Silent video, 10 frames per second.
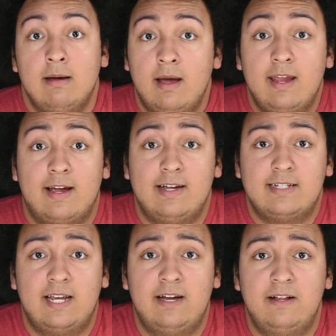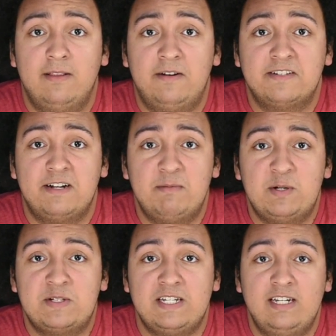Hey guys, long time no
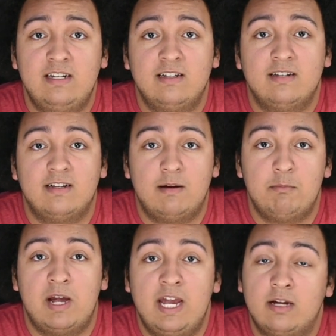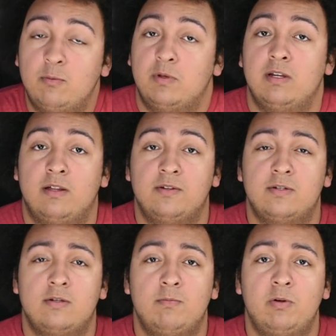see. I'm back with another
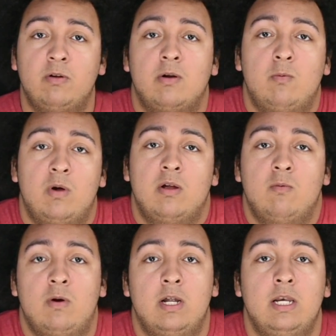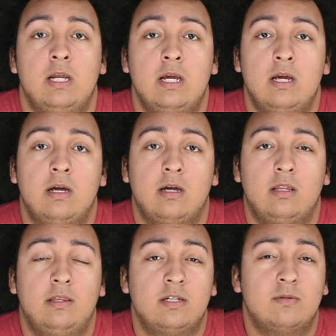Superhero 101,
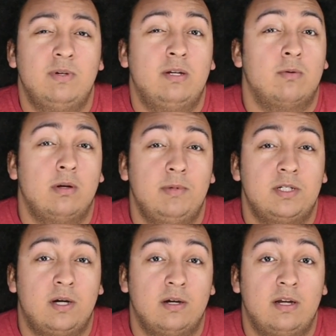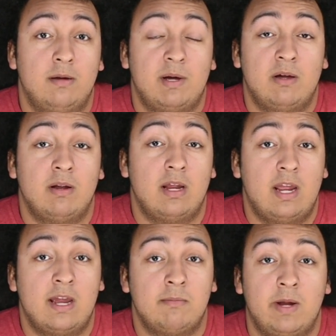and this week we're going to be talking about
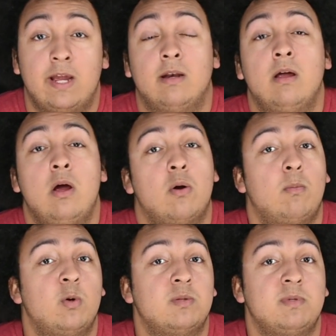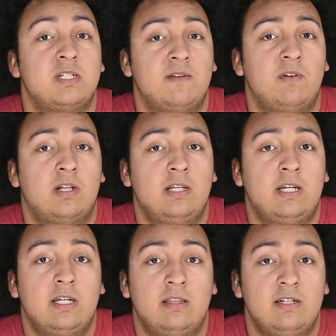Ant-Man, or more
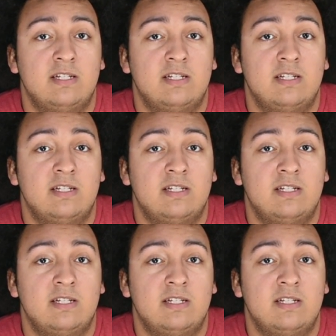specifically the